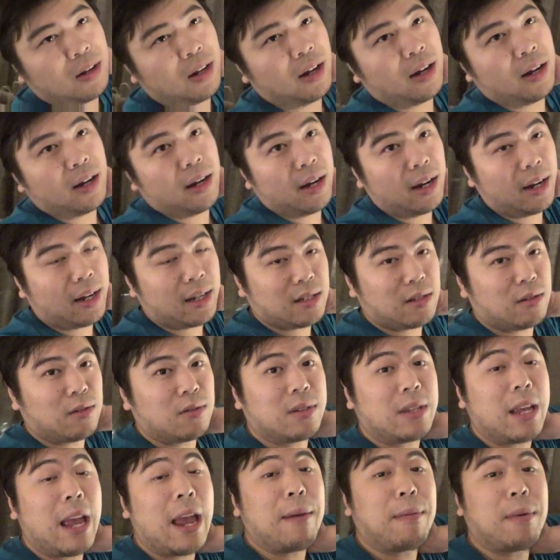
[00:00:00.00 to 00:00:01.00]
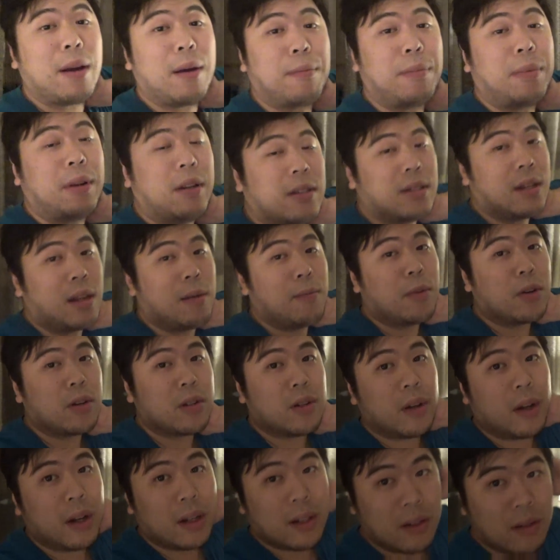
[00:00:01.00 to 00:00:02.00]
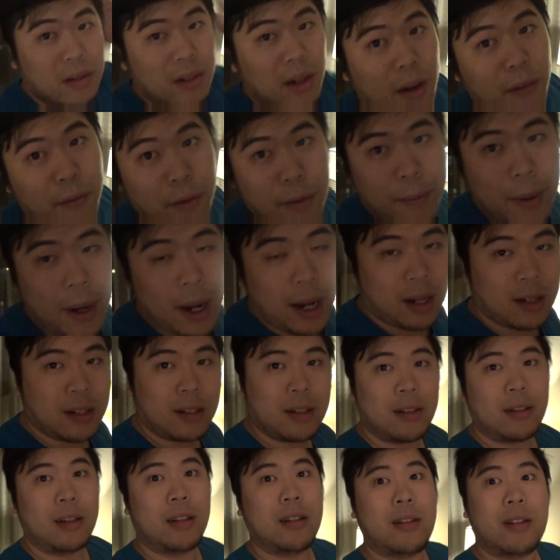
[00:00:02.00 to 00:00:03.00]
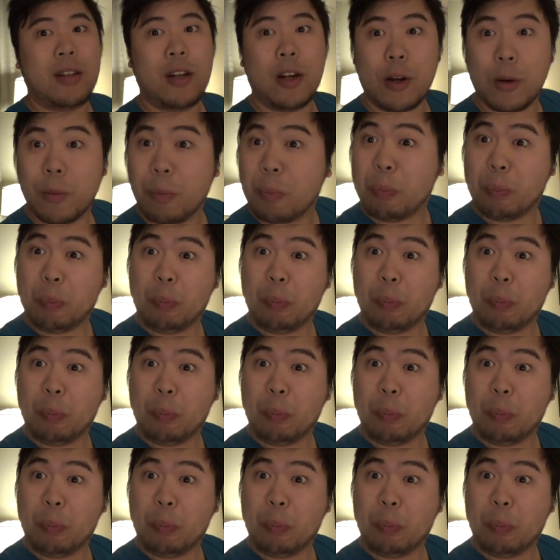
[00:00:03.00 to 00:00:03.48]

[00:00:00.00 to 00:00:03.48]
uh, I guess, those game companies anymore, so I guess there's none for PAX this year.